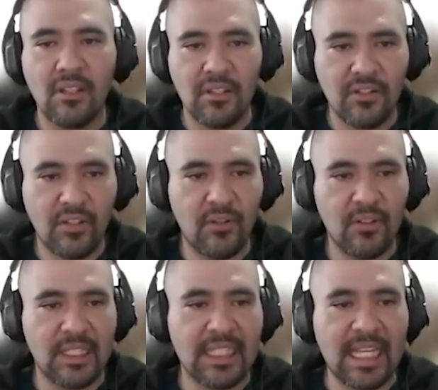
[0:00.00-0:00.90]

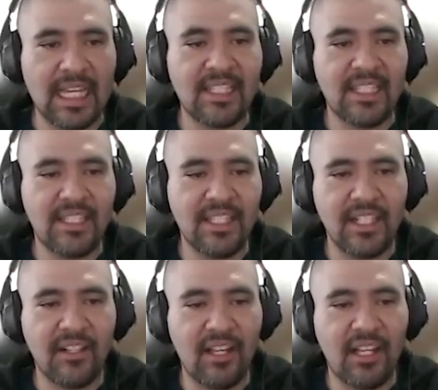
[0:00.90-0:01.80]
So that's in
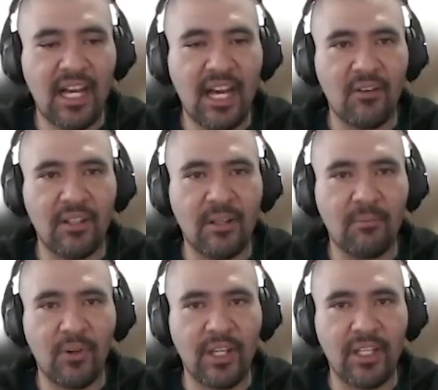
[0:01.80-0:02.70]
general how the
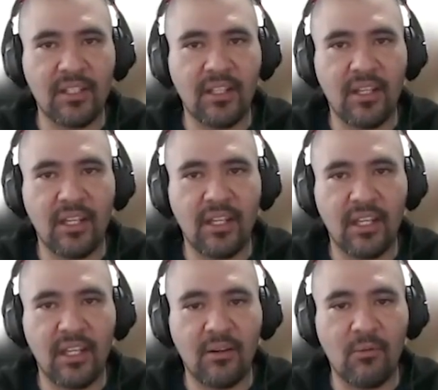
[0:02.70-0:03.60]
project
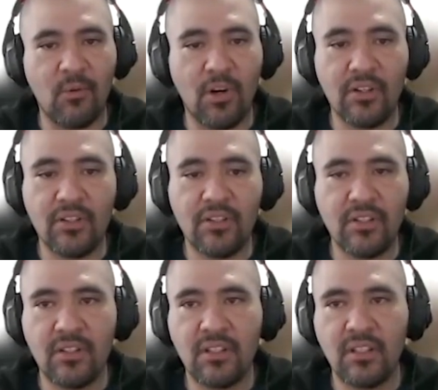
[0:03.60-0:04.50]
works,